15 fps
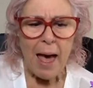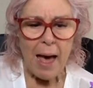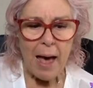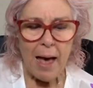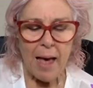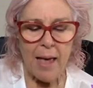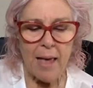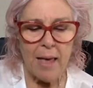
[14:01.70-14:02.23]

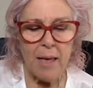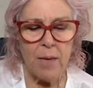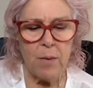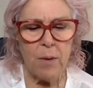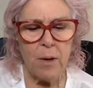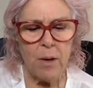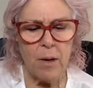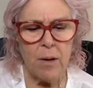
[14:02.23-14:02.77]
I
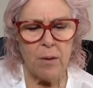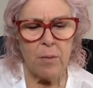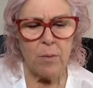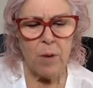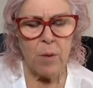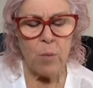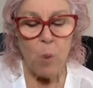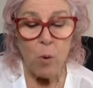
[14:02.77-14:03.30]

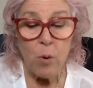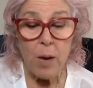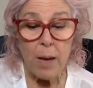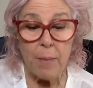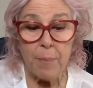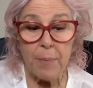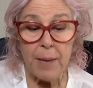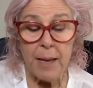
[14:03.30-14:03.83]
woke
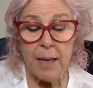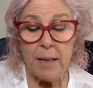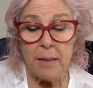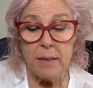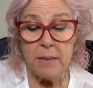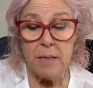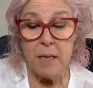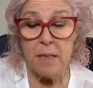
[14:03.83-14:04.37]
up
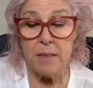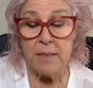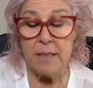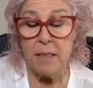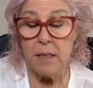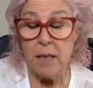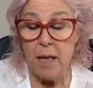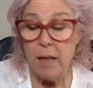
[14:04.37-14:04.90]
and
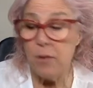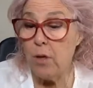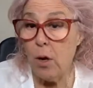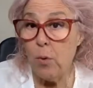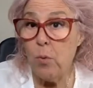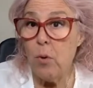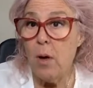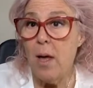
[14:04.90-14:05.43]
said, hell
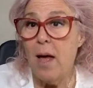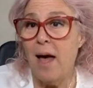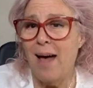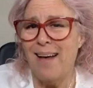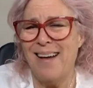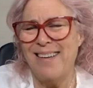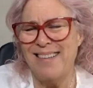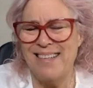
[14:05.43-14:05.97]
no.
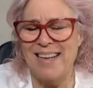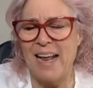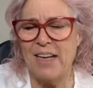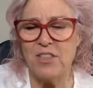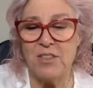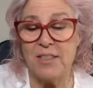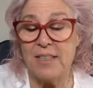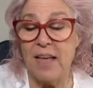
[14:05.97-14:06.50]
I didn't
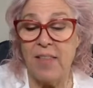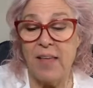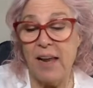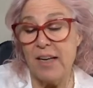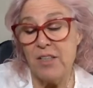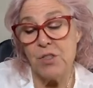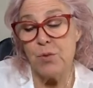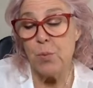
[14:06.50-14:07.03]
actually say that.
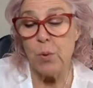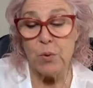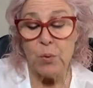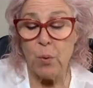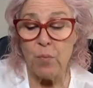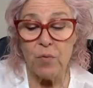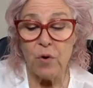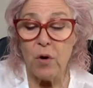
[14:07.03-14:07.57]
I just
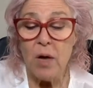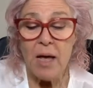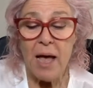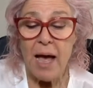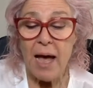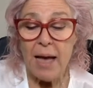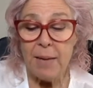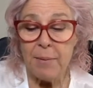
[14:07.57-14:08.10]

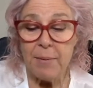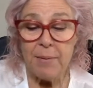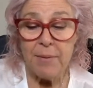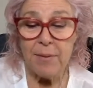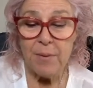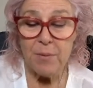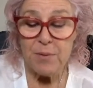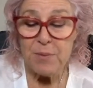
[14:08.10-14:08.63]
and
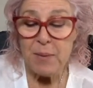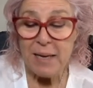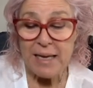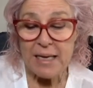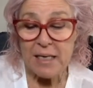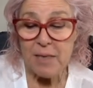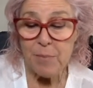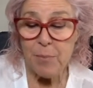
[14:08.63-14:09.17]
there was my
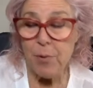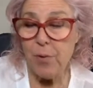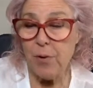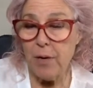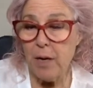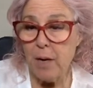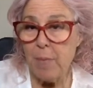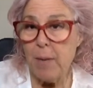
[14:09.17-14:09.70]
kitten
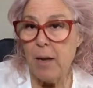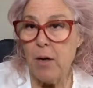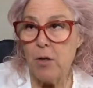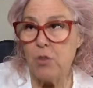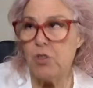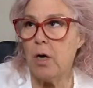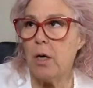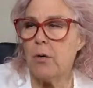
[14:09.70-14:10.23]
purring on my
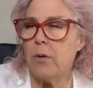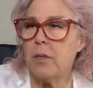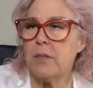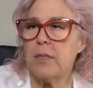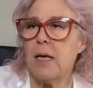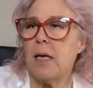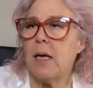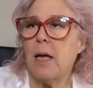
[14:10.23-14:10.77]
heart
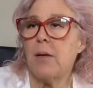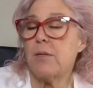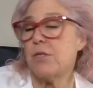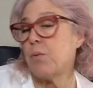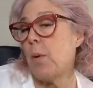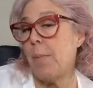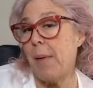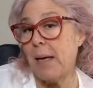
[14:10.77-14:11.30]
chakras, and I
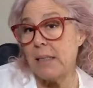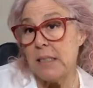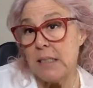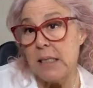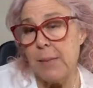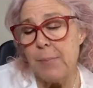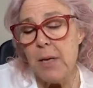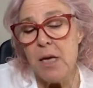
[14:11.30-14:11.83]

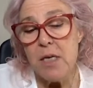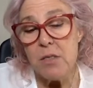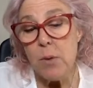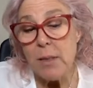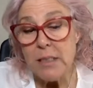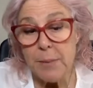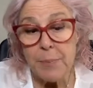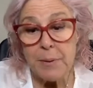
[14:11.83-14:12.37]
sleep. So
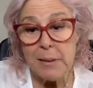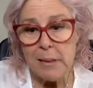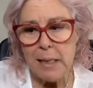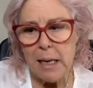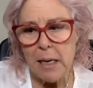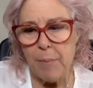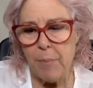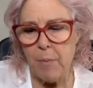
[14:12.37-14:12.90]
I typically
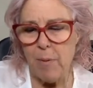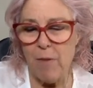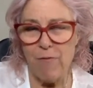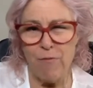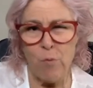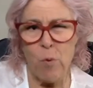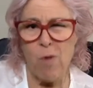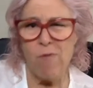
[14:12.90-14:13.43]
get up around
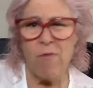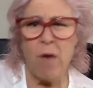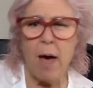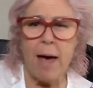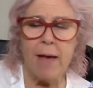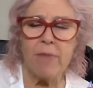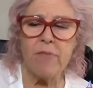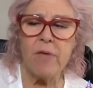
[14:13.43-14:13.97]

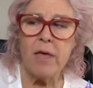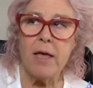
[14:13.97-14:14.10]
5